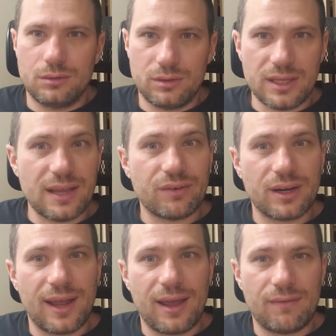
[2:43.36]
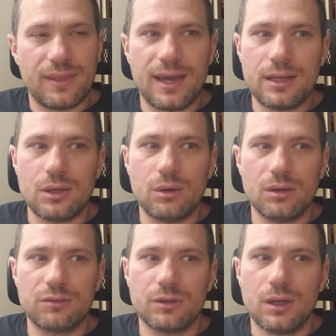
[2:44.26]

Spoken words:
they never have that I know of,